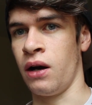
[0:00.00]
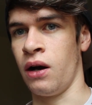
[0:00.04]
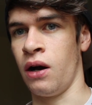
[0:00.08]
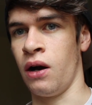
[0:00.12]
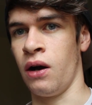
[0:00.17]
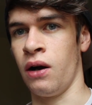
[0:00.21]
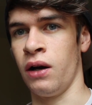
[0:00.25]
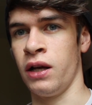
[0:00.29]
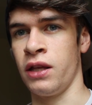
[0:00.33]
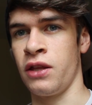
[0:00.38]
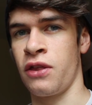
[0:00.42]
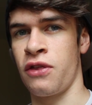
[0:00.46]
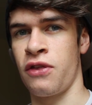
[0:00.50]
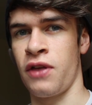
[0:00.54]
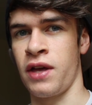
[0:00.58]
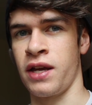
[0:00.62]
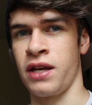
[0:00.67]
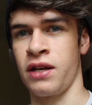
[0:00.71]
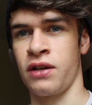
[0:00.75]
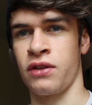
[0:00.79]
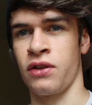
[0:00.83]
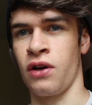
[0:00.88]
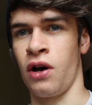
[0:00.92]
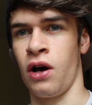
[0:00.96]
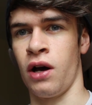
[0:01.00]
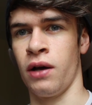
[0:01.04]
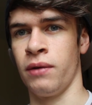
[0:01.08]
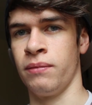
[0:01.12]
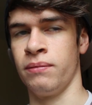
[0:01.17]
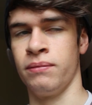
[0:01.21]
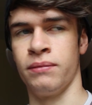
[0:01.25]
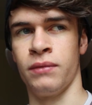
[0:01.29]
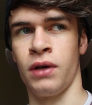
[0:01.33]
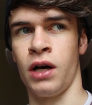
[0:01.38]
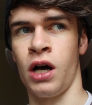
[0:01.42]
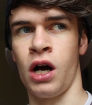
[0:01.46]
I think that
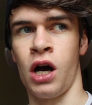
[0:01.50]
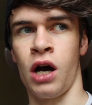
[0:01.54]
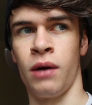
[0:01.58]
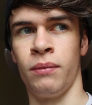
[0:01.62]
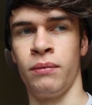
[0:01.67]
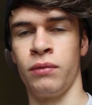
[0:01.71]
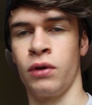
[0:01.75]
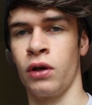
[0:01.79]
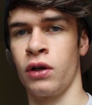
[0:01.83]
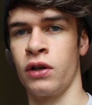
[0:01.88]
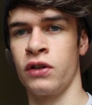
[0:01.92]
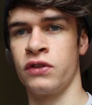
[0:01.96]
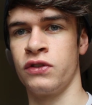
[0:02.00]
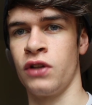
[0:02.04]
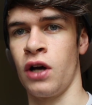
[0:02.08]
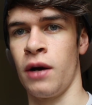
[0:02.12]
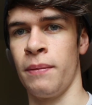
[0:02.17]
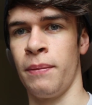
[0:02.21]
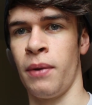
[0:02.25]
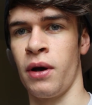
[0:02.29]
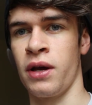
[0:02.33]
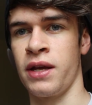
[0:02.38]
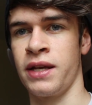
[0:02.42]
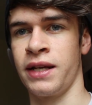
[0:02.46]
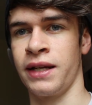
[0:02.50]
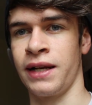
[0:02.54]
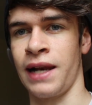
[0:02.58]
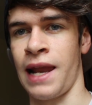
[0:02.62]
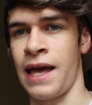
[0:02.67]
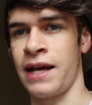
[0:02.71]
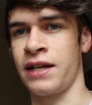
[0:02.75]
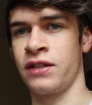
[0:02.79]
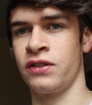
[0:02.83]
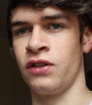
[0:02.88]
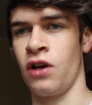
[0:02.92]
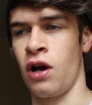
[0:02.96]
I'm gonna start buying
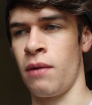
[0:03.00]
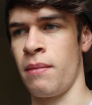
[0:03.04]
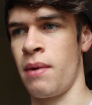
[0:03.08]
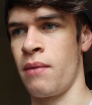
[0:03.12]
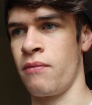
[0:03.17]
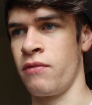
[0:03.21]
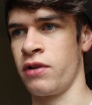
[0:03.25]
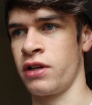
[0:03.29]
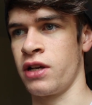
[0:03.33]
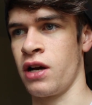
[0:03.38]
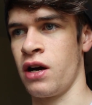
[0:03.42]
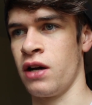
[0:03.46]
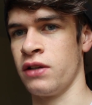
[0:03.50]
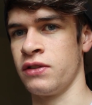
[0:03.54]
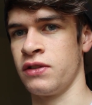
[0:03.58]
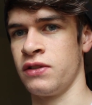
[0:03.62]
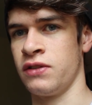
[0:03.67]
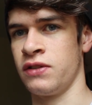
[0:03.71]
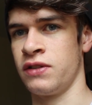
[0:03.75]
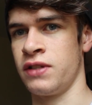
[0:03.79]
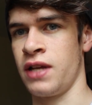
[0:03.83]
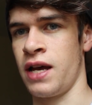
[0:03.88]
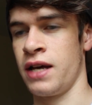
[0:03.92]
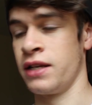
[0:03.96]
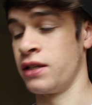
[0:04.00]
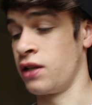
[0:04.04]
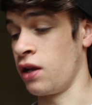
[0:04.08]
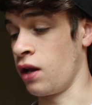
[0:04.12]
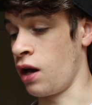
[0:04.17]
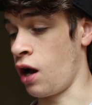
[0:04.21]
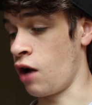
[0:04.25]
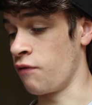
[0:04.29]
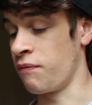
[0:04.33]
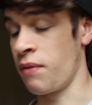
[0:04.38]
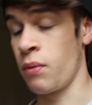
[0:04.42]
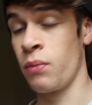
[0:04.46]
Lexar memory cards instead.
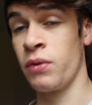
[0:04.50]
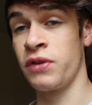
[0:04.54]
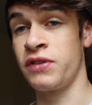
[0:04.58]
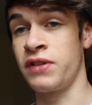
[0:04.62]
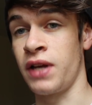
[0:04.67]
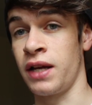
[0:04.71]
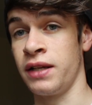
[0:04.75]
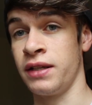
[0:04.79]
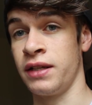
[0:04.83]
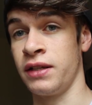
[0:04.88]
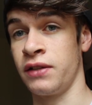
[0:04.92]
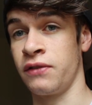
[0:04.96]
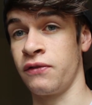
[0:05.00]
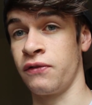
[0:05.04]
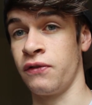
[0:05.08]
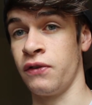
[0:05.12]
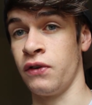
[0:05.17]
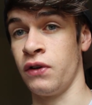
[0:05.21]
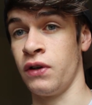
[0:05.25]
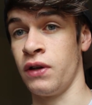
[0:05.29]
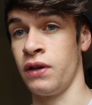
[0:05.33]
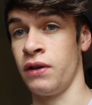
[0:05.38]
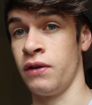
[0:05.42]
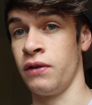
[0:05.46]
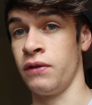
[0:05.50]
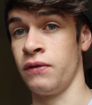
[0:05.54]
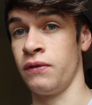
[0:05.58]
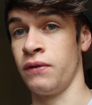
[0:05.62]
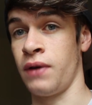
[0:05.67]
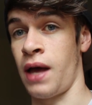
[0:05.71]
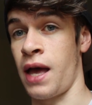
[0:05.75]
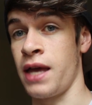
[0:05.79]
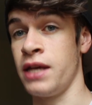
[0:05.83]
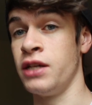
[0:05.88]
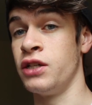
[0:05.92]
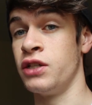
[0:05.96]
Like, I've been with SanDisk for
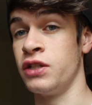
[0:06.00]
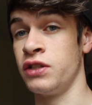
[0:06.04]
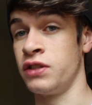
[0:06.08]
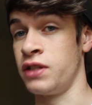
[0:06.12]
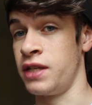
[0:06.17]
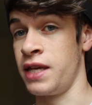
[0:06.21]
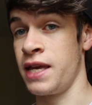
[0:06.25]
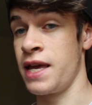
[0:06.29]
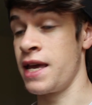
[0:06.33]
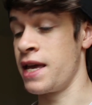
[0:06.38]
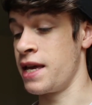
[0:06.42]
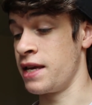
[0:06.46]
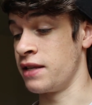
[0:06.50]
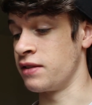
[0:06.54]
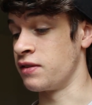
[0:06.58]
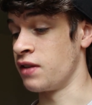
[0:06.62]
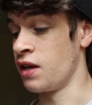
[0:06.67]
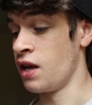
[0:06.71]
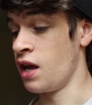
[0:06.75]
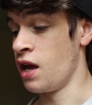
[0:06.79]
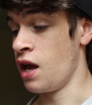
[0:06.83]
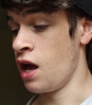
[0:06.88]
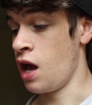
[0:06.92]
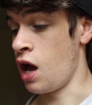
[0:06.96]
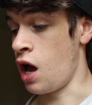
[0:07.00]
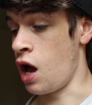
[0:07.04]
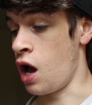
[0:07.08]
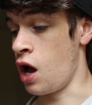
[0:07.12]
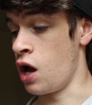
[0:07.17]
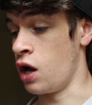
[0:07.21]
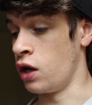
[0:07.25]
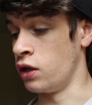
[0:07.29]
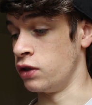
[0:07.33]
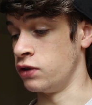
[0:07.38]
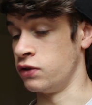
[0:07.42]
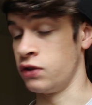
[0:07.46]
ages, years,
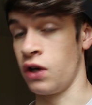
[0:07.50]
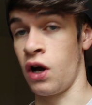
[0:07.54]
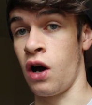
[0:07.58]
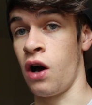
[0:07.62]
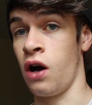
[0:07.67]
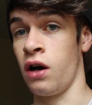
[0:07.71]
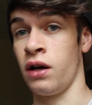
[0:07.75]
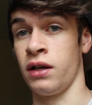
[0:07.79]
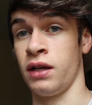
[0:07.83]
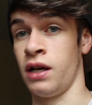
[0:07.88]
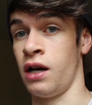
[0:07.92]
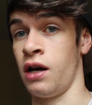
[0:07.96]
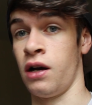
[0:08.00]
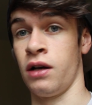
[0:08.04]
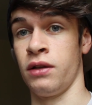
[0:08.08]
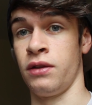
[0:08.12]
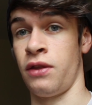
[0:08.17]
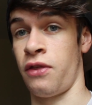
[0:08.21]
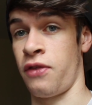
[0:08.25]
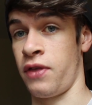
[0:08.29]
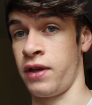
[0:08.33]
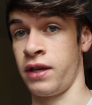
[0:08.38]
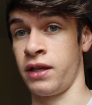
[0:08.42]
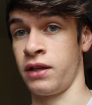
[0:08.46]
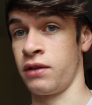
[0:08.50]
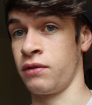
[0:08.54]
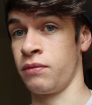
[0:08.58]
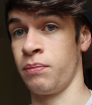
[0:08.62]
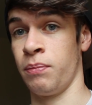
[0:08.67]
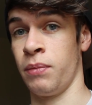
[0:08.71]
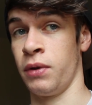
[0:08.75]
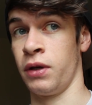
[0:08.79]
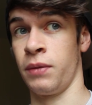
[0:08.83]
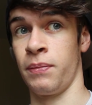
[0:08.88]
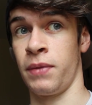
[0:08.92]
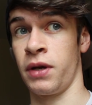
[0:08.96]
and I think
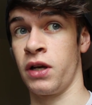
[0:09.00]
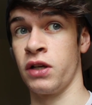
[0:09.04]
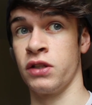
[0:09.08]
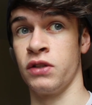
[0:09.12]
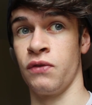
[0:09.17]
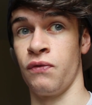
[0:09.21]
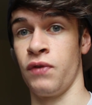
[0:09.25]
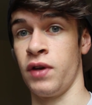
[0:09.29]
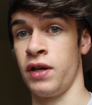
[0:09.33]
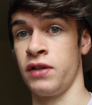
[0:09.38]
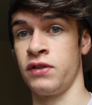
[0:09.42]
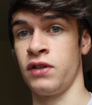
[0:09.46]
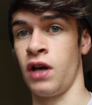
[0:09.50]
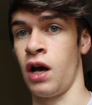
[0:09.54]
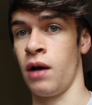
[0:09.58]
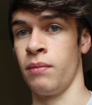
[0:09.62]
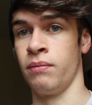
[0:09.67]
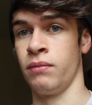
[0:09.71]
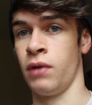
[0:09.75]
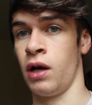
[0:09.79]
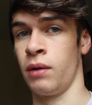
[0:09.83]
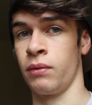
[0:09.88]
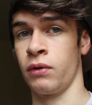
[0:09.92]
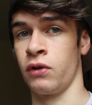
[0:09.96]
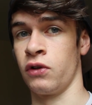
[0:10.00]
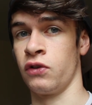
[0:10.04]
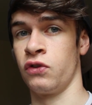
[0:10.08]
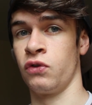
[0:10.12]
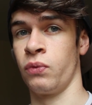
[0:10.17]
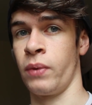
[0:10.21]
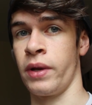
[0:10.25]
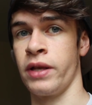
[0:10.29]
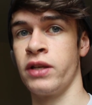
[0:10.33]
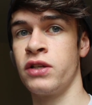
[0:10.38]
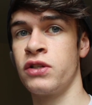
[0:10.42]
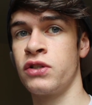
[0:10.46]
because of this, I'm going to
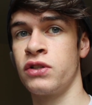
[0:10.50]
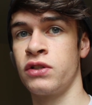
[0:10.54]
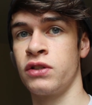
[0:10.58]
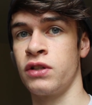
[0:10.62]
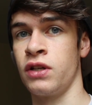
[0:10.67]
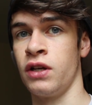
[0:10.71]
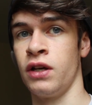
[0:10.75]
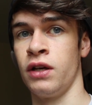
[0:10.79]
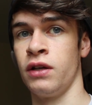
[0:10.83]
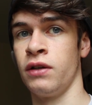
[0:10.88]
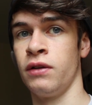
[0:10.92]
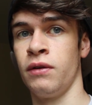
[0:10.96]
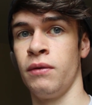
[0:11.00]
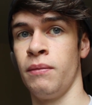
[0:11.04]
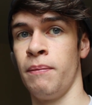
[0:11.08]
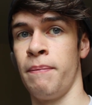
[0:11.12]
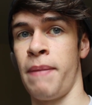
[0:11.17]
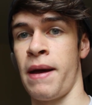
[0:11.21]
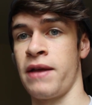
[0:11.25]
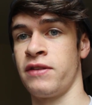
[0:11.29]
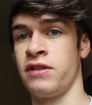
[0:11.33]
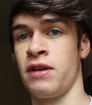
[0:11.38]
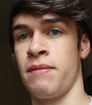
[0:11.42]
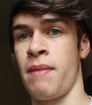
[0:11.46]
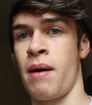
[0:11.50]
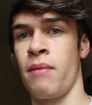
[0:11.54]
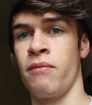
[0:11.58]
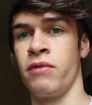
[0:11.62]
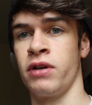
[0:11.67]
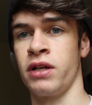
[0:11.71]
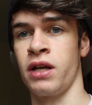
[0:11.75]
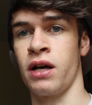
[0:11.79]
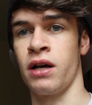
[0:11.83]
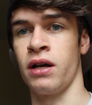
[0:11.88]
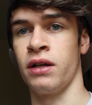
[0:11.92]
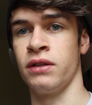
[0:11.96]
switch to better
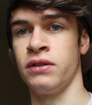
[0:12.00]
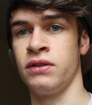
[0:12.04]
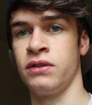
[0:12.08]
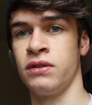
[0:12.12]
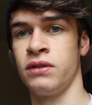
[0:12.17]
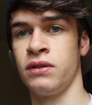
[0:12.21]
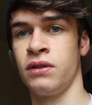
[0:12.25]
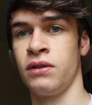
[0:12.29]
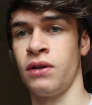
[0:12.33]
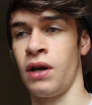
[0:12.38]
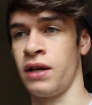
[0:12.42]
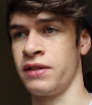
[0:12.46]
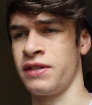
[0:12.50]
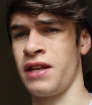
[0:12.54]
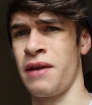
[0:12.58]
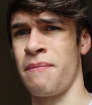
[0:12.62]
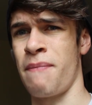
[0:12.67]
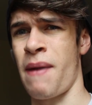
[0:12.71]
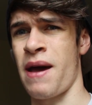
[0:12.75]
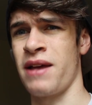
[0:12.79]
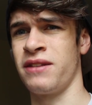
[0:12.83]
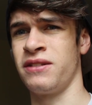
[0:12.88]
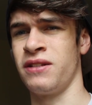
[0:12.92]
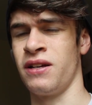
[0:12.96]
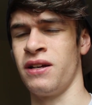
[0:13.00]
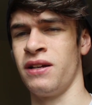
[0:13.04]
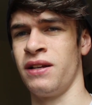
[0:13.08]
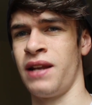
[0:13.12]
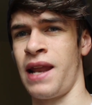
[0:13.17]
memory cards. I say better.